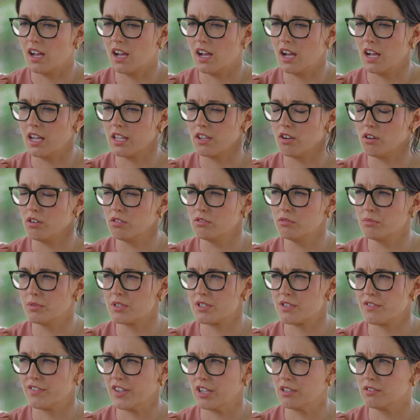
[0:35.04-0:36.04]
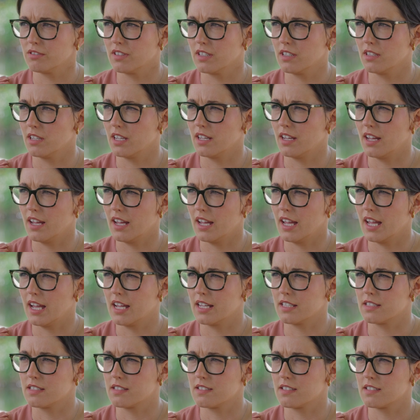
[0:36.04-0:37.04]
I always felt that
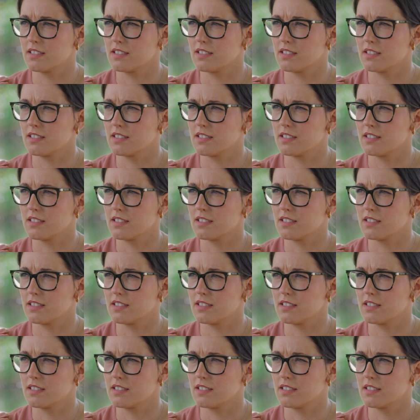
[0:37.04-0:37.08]
I